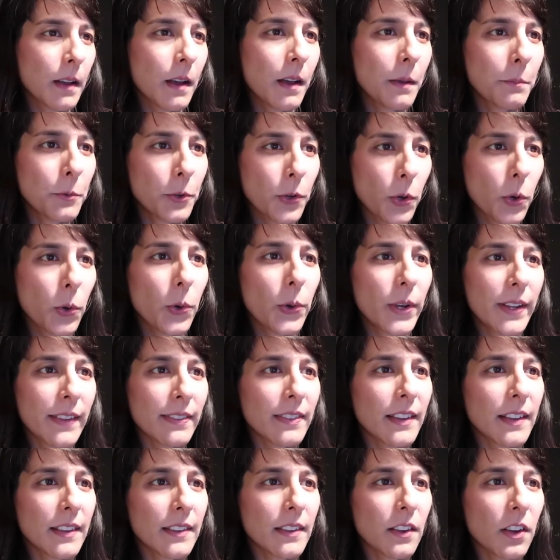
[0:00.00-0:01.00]
I'm
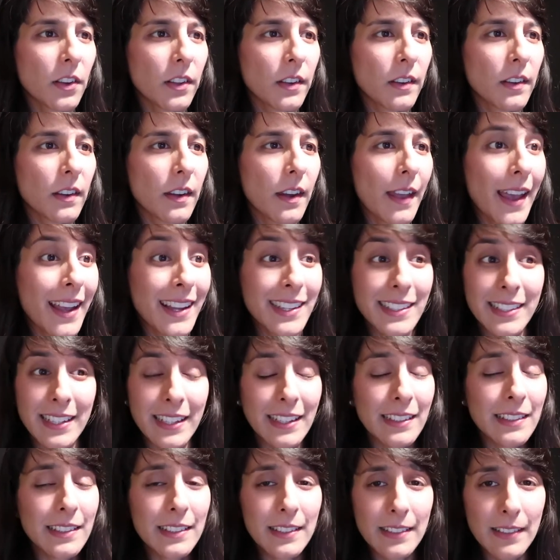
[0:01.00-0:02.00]
recording this on
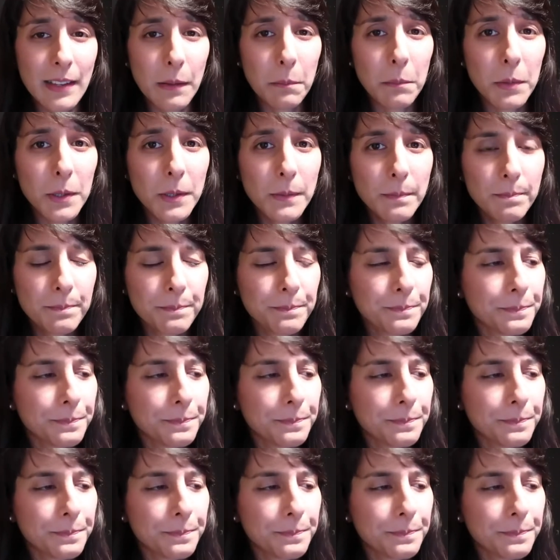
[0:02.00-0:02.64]
18 December.